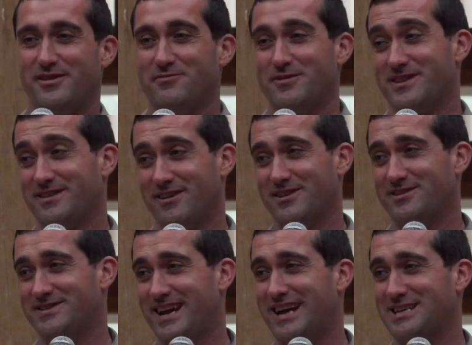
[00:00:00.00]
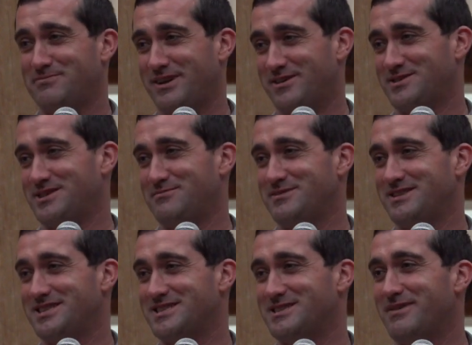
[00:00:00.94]
with our taxpayer
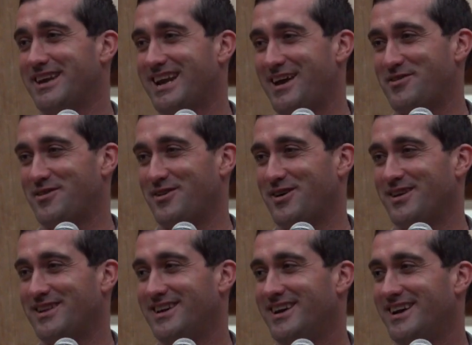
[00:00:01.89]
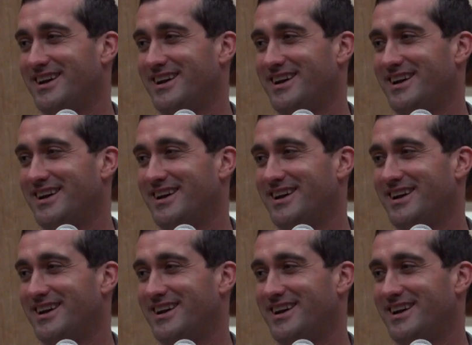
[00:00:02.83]
subsidies to make ethanol.